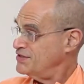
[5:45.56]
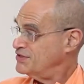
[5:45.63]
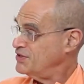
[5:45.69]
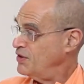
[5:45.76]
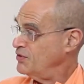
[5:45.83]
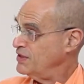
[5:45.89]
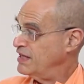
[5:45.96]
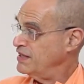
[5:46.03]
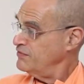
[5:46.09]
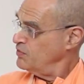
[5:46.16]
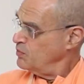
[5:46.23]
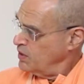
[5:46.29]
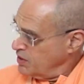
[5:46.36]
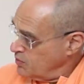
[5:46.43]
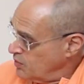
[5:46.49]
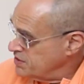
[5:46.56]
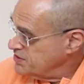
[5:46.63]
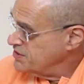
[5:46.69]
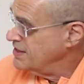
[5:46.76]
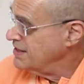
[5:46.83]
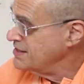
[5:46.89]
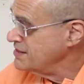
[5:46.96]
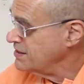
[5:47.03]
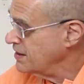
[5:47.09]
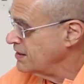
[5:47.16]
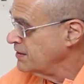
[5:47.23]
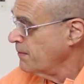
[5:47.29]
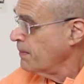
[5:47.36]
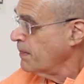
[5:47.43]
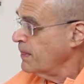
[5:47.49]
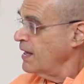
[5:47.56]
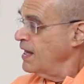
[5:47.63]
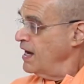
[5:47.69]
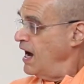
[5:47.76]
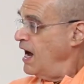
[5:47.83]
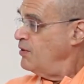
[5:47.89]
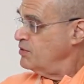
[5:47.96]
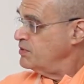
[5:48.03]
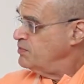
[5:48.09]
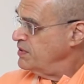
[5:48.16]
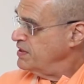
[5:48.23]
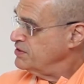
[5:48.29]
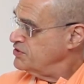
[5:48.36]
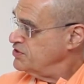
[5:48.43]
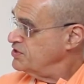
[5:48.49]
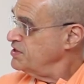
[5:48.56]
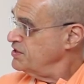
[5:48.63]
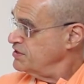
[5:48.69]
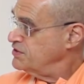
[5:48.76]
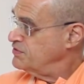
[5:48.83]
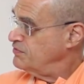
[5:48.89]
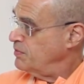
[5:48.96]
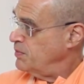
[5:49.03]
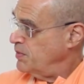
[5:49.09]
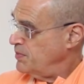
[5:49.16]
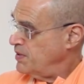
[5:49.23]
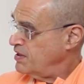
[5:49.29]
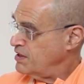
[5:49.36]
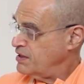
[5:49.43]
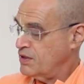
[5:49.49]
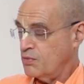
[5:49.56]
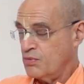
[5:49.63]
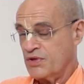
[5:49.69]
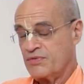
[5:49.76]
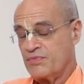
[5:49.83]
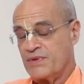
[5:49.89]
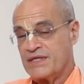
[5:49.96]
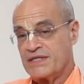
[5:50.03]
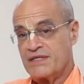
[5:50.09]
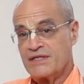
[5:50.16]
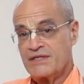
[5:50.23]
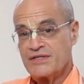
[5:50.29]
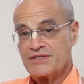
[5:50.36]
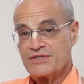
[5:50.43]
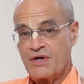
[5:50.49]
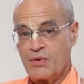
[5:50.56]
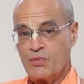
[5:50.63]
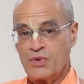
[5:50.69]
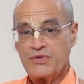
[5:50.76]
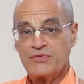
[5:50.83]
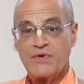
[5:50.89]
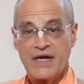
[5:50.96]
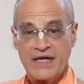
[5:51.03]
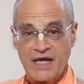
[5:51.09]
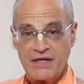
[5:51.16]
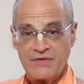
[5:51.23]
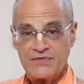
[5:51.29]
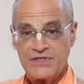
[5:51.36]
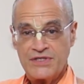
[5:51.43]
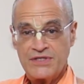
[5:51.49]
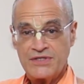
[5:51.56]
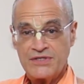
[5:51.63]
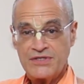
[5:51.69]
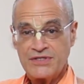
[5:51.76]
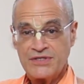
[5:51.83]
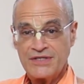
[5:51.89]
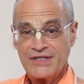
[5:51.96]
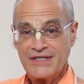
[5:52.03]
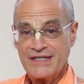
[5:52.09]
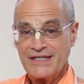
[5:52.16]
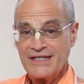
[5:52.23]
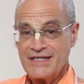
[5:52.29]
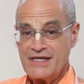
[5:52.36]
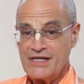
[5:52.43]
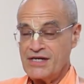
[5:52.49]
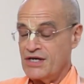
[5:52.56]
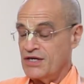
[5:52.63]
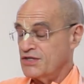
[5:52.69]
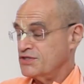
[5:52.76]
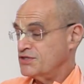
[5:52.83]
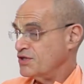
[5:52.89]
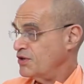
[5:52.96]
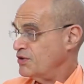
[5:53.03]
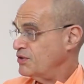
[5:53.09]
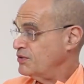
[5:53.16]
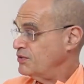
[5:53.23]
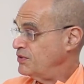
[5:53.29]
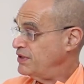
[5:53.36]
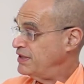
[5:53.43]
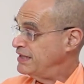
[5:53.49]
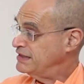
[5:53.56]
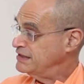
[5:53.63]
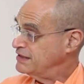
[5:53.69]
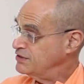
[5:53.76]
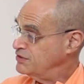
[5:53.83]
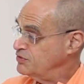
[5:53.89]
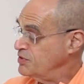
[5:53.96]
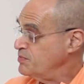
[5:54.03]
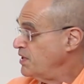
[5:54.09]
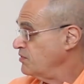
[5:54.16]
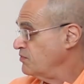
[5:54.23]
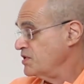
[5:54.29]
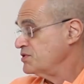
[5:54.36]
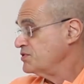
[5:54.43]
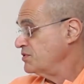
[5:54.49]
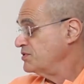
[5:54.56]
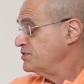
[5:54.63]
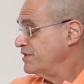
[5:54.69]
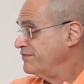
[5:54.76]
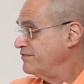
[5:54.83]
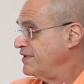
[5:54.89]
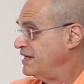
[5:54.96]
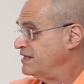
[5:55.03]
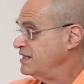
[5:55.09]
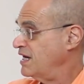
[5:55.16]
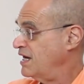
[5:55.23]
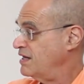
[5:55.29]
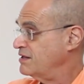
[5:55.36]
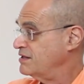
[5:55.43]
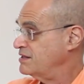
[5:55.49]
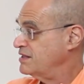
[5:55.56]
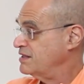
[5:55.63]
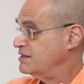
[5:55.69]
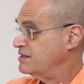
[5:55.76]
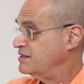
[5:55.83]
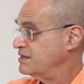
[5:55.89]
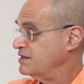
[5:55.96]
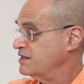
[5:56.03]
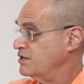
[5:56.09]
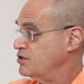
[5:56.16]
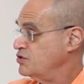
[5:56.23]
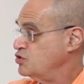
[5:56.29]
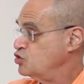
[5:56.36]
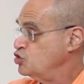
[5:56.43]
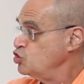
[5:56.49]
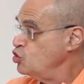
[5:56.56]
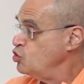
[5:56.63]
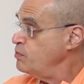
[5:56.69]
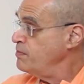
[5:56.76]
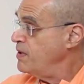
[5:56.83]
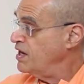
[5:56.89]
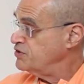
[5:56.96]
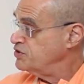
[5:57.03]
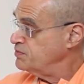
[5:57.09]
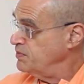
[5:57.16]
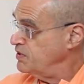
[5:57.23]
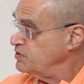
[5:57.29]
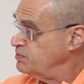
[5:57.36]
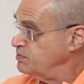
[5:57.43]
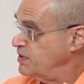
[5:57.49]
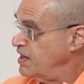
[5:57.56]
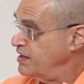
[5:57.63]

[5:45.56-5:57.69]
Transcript: So even when I went to India, I would bring cheese from America with me so I wouldn't run out of cheese. So doing my research, I found out that too much milk